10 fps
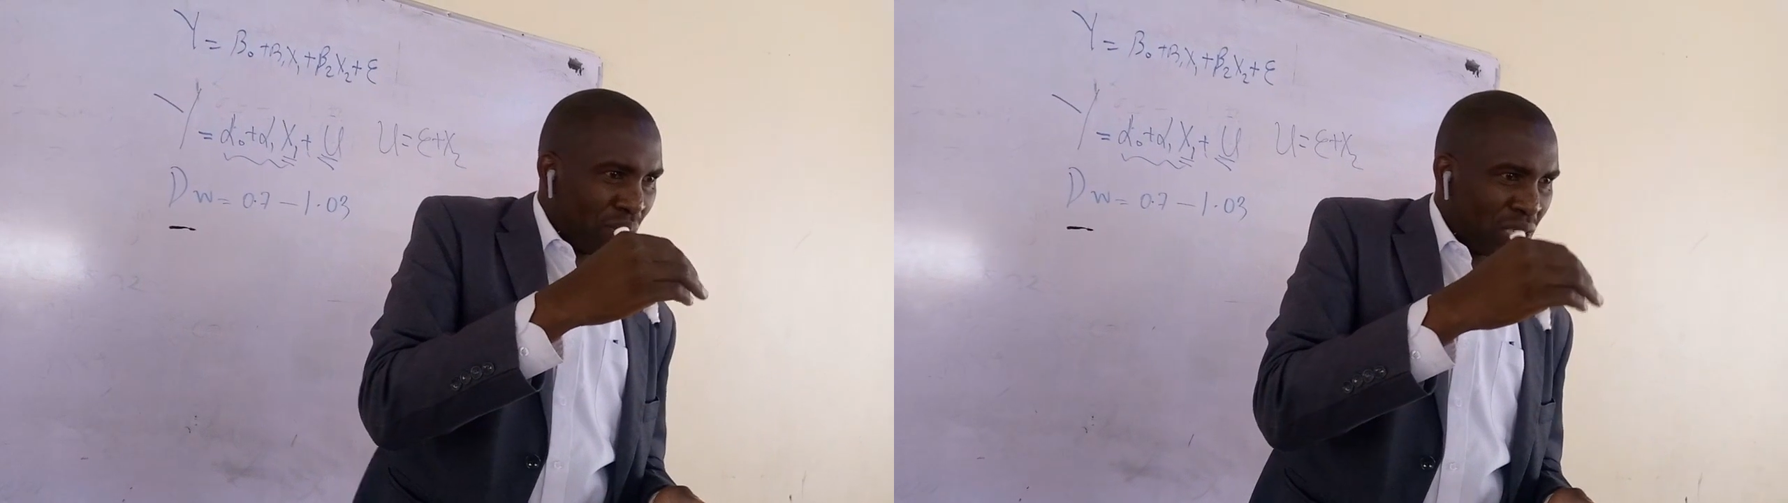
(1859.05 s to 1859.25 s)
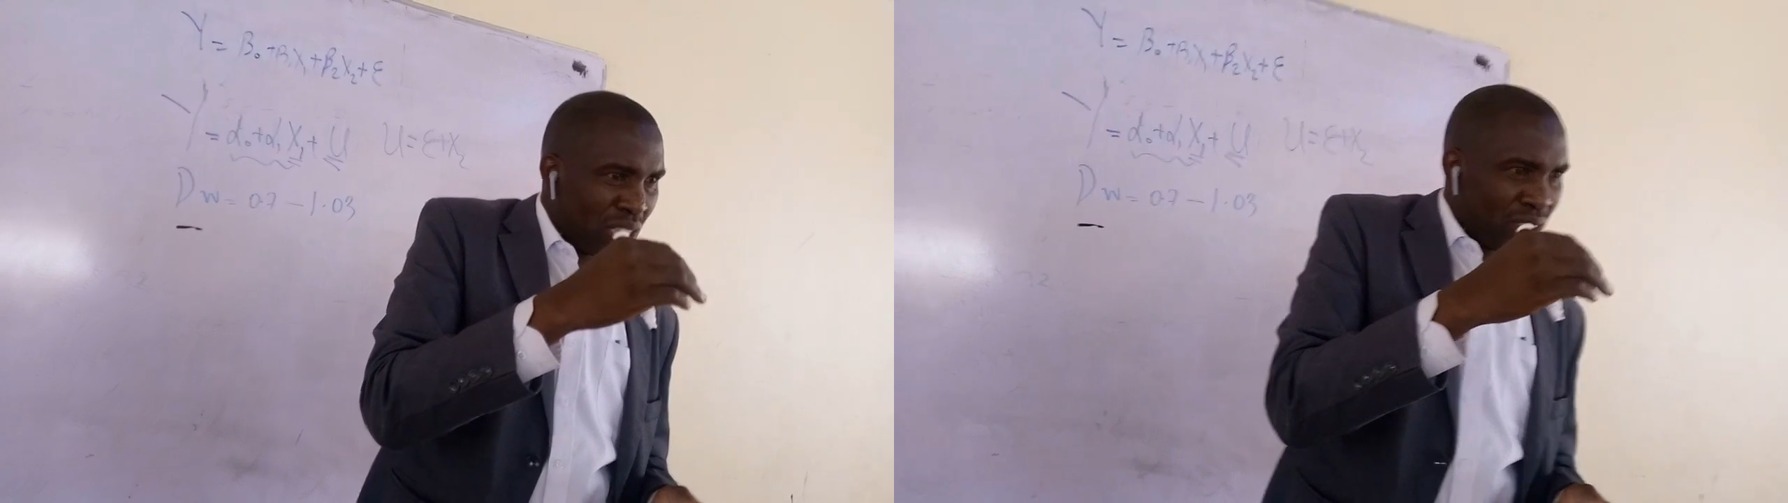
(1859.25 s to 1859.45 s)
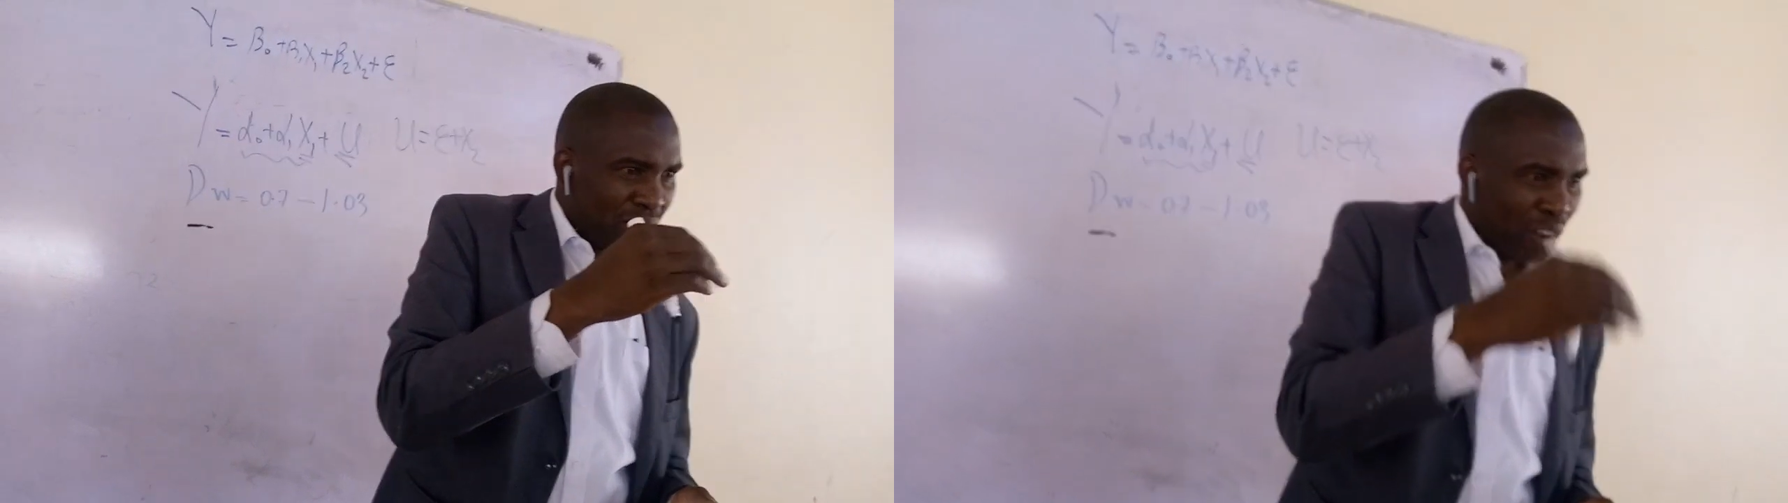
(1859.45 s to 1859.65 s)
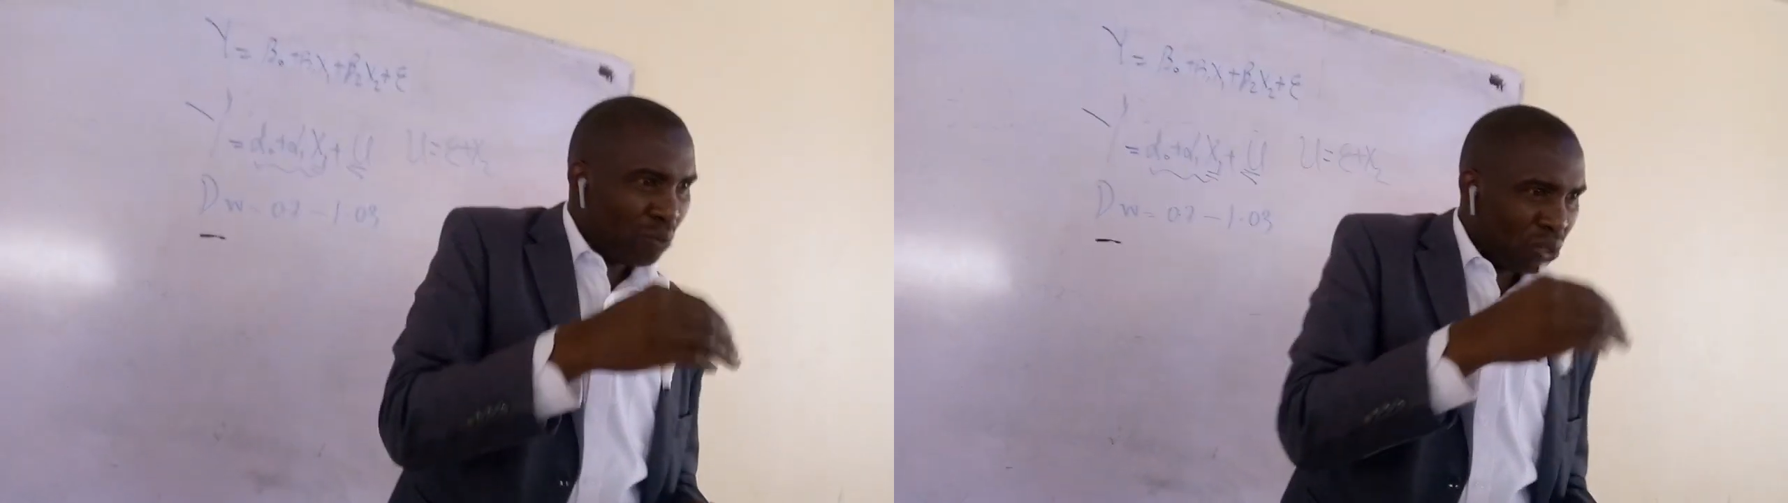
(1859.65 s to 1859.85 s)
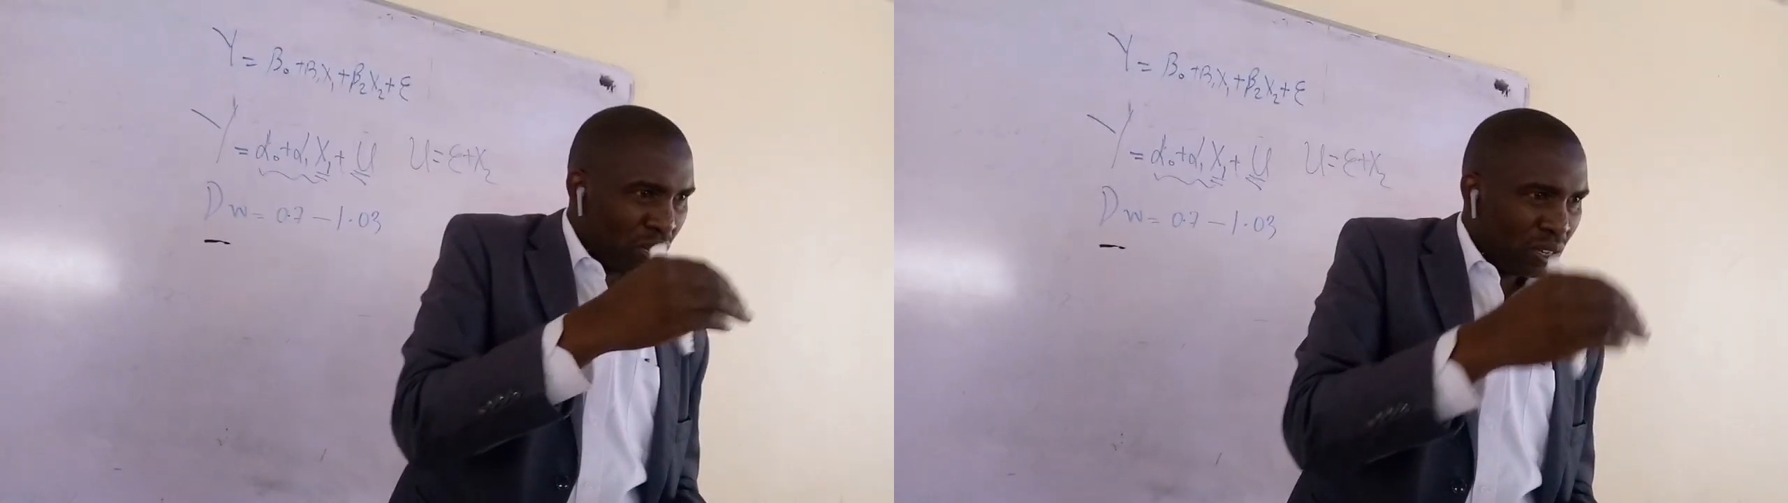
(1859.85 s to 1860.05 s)
in time
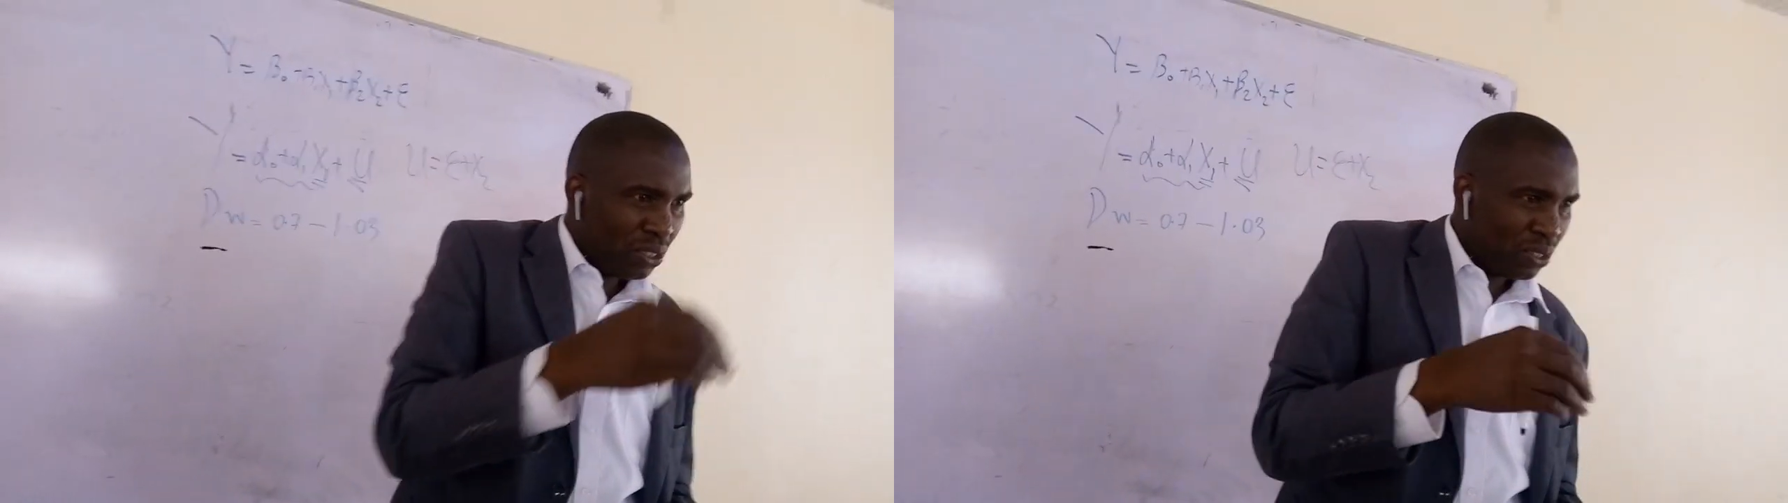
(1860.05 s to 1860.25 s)
series